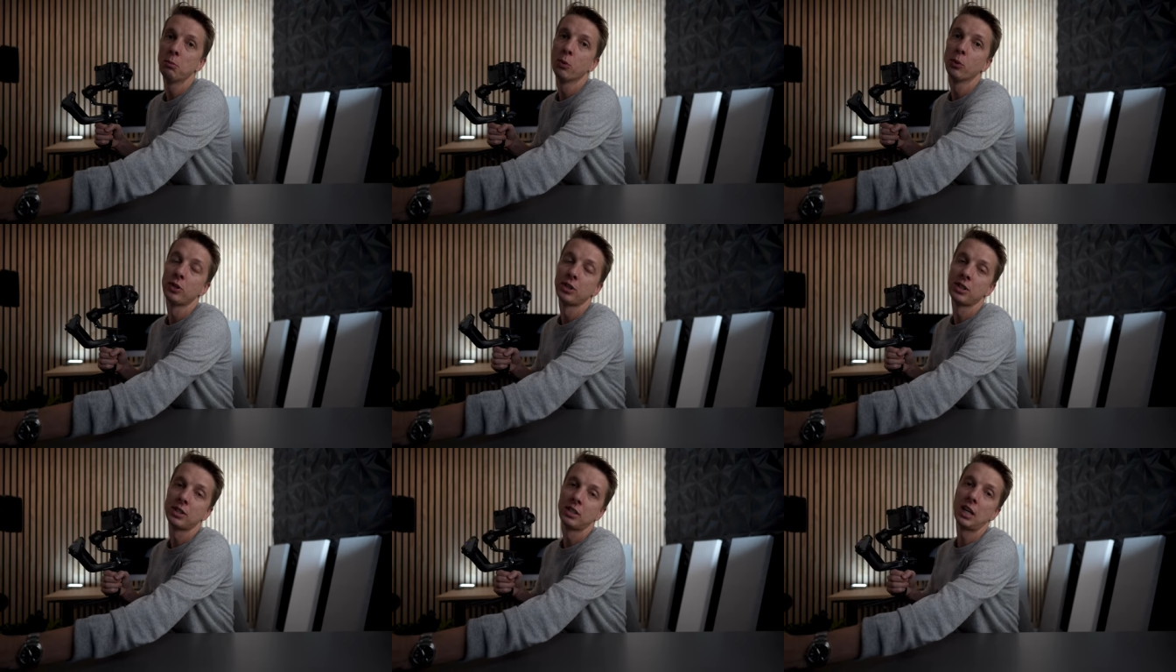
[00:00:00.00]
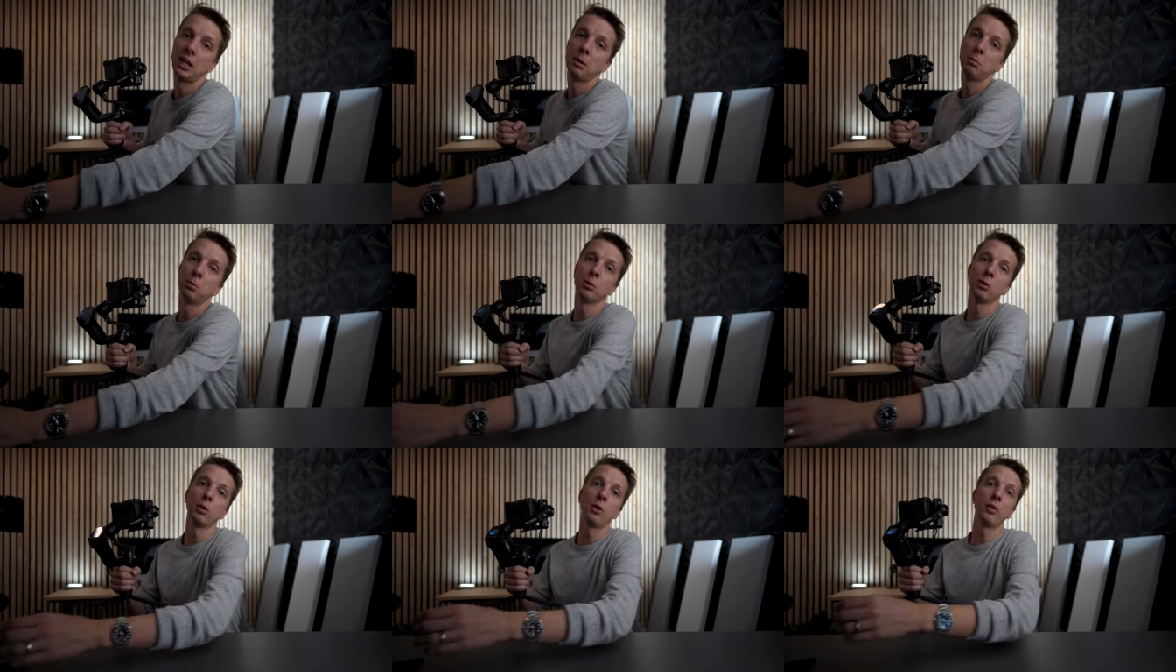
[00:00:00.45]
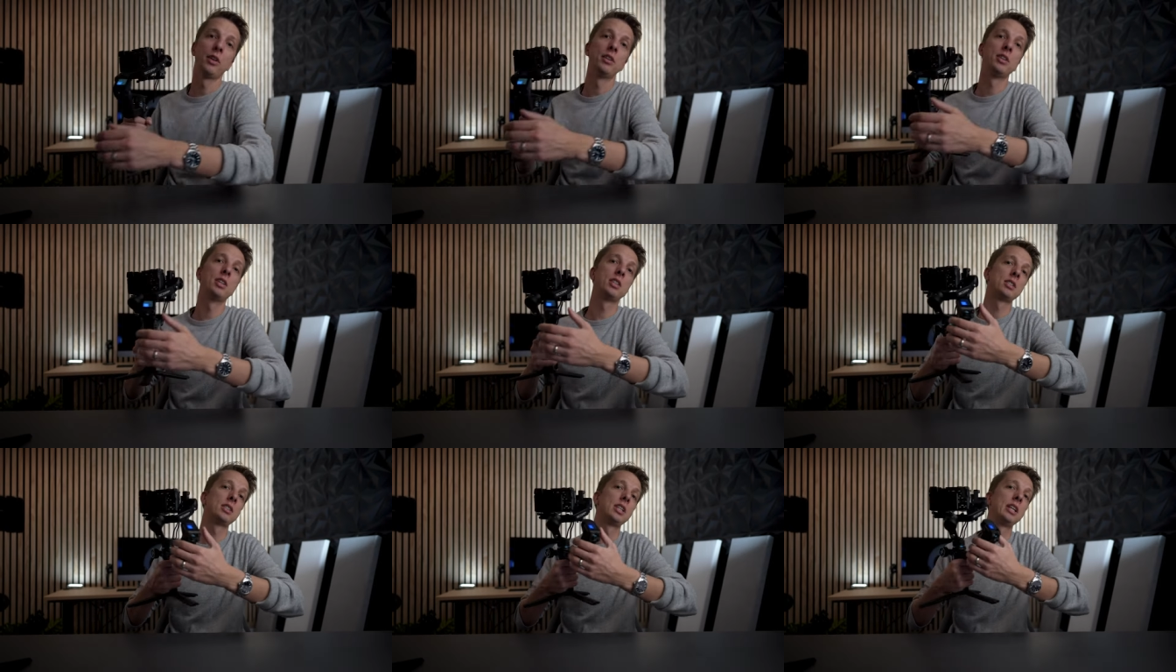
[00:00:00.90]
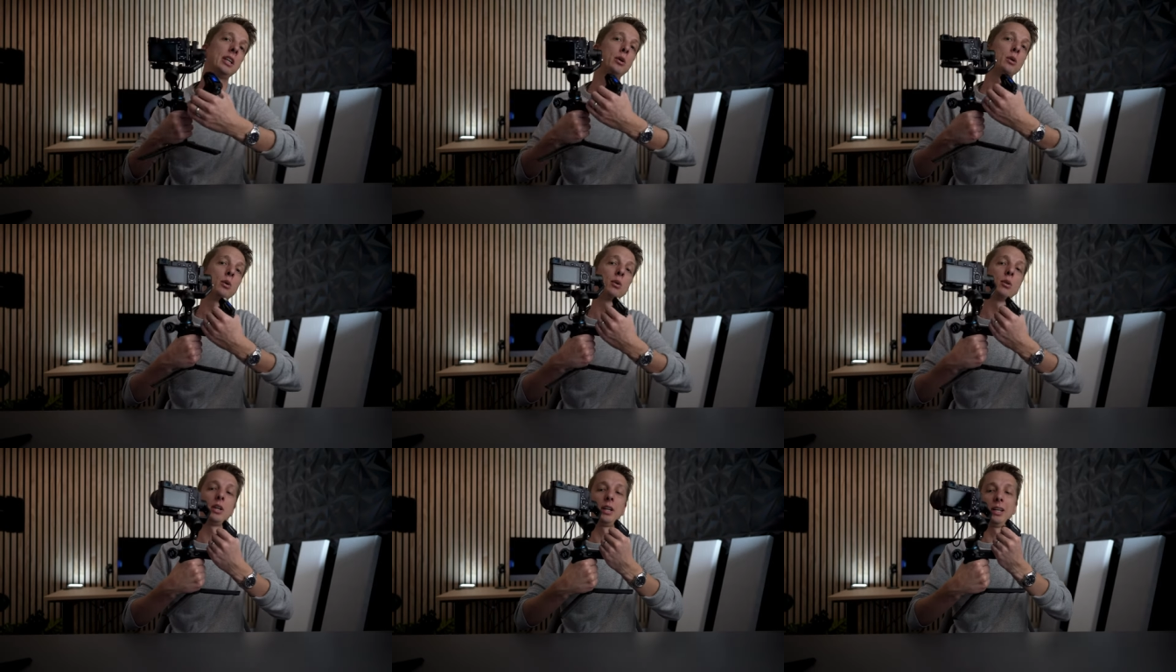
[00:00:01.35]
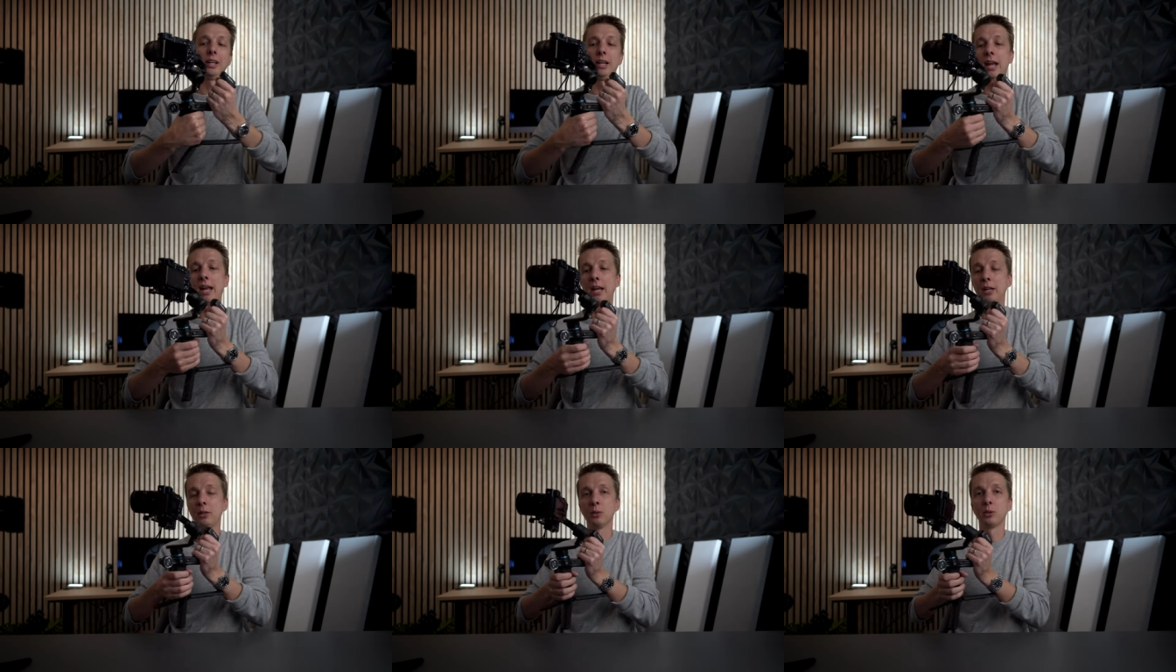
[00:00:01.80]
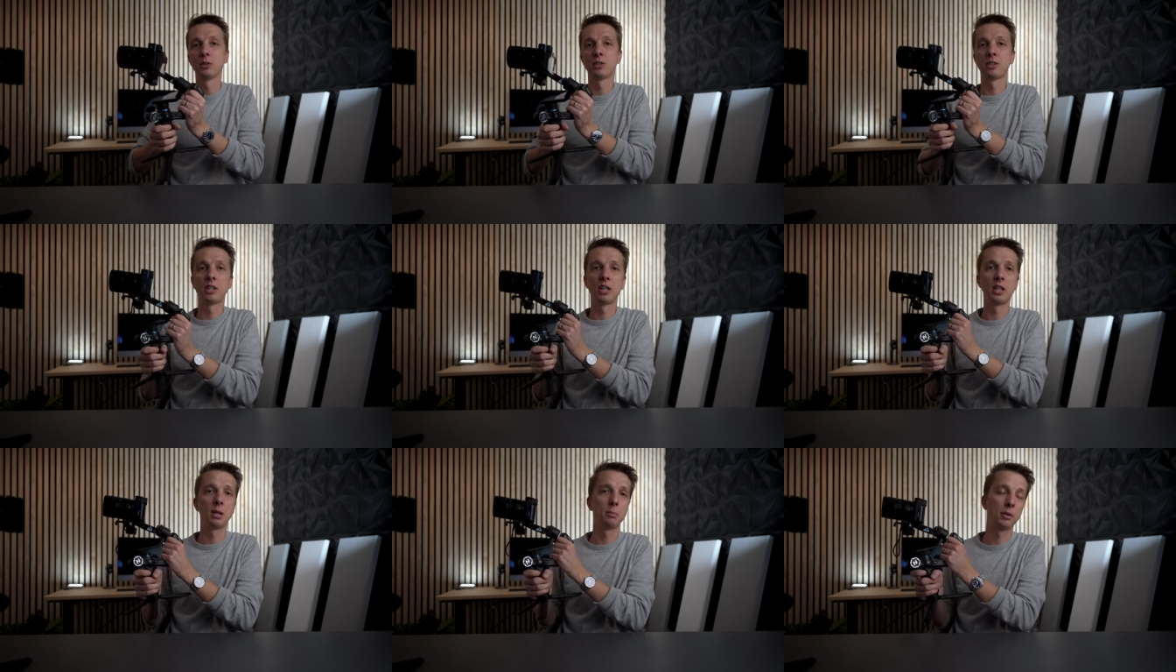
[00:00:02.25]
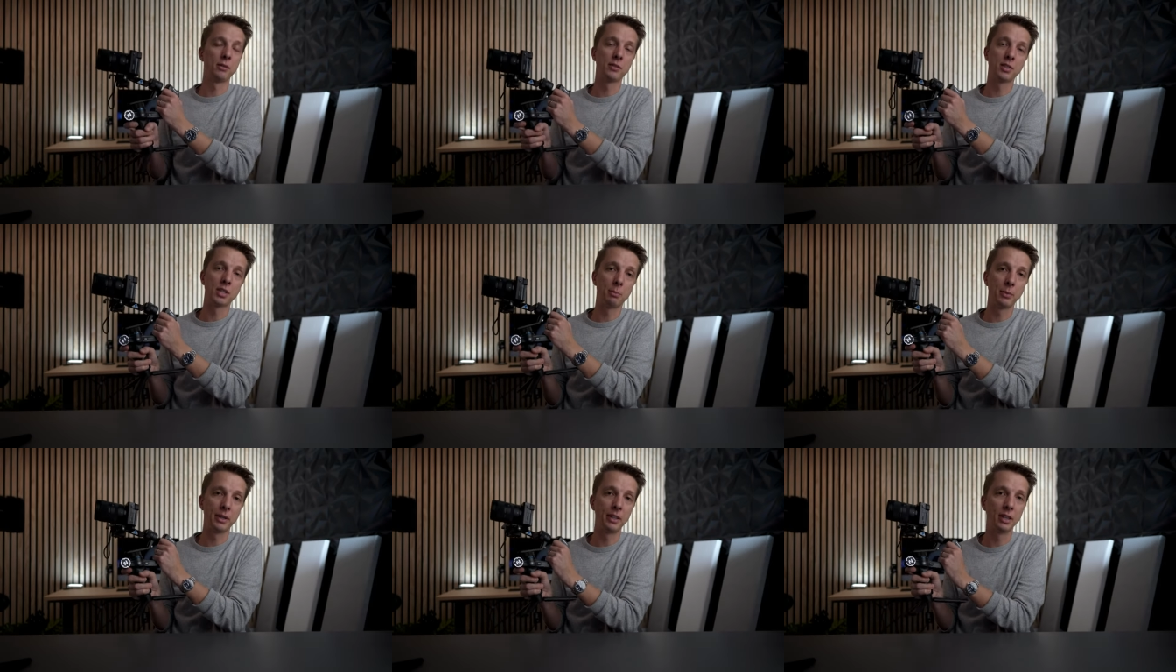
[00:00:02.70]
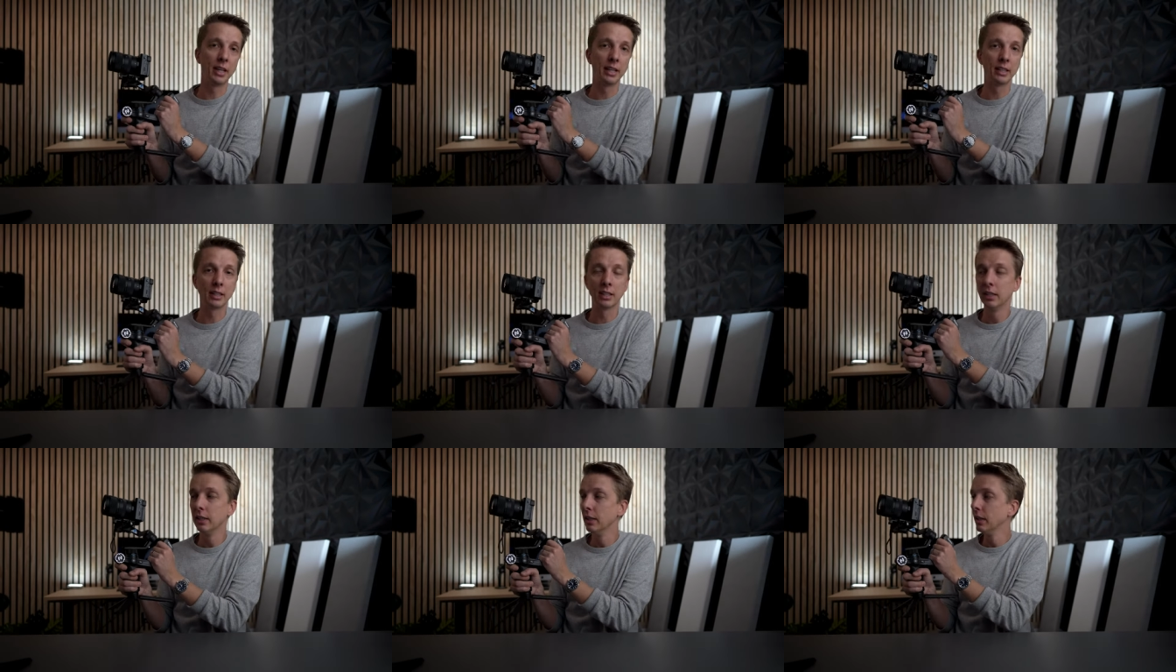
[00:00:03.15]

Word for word: more stable than the single handle setup of something like